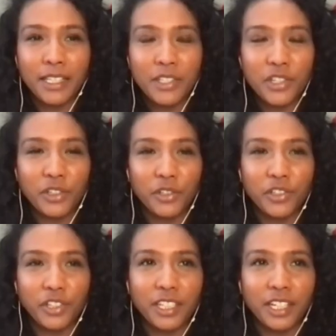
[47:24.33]

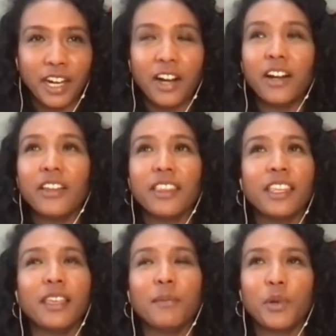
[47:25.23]
children are
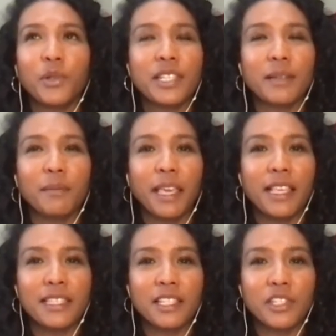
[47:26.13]
the most
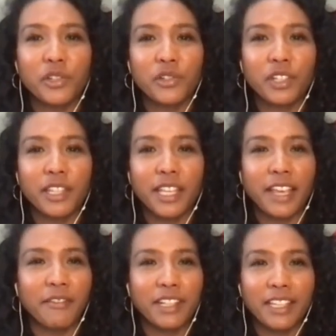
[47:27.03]
amazing children that
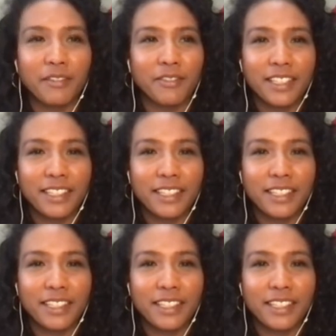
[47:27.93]
ever lived.